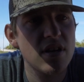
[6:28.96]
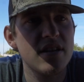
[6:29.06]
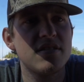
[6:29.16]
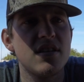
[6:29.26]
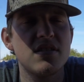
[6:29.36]

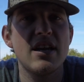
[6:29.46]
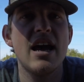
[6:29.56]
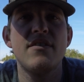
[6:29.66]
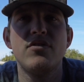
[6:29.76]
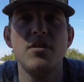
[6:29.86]
not a
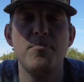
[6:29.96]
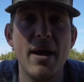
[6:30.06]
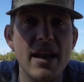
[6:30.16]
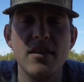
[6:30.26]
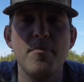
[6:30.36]
6.5-foot
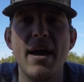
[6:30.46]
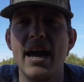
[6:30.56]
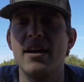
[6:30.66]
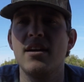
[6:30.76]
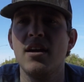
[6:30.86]
bed in the
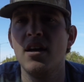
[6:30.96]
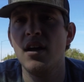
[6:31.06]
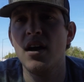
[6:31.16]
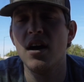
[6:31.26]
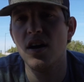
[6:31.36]
back
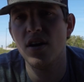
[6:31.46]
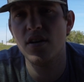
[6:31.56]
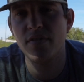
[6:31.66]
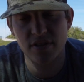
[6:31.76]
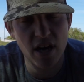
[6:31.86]

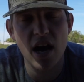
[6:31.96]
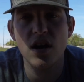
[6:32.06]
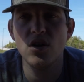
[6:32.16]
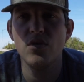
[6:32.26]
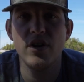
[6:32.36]
of a
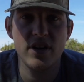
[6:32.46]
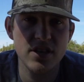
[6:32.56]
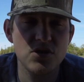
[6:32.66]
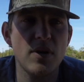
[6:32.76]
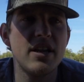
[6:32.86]
Tahoe. There
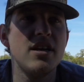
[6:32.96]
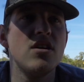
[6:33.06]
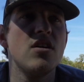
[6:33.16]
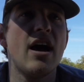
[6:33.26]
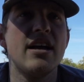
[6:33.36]
is right
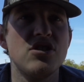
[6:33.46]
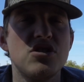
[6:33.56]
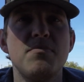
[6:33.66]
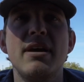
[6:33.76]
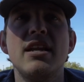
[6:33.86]
here. I
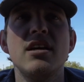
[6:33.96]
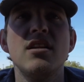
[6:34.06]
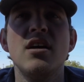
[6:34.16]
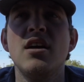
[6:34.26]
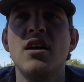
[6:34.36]
just made
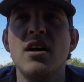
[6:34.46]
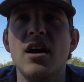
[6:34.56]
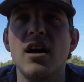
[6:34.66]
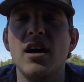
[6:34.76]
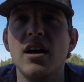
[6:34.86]
it
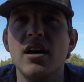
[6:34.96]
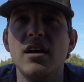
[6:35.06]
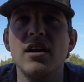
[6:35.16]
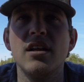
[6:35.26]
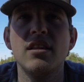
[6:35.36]

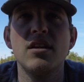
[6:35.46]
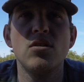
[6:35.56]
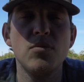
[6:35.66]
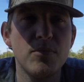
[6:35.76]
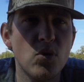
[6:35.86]
a
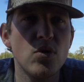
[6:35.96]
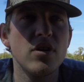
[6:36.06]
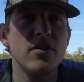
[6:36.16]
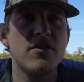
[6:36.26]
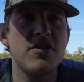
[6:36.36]
little
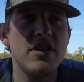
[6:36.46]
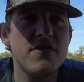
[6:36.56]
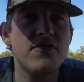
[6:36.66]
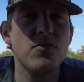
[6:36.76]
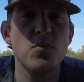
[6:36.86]
more
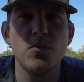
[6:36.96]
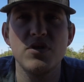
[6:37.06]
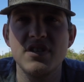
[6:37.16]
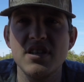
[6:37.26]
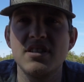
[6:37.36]
thief
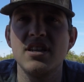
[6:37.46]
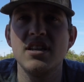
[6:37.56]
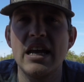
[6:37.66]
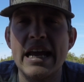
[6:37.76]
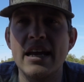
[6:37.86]

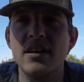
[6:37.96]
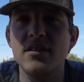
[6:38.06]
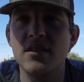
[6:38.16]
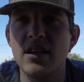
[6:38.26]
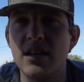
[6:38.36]
resistant,
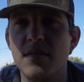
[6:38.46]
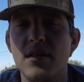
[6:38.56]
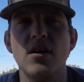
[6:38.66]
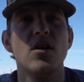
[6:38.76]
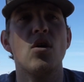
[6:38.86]
and
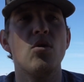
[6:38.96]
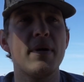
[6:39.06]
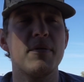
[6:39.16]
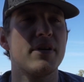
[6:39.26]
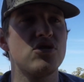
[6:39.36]
the whole
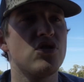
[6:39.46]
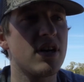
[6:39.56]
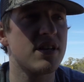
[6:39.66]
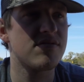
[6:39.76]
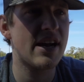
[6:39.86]
bed of my
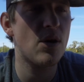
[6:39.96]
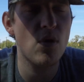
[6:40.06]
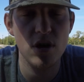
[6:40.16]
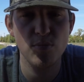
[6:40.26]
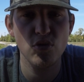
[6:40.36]
truck is now
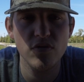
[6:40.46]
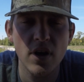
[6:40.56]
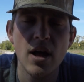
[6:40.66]
waterproof.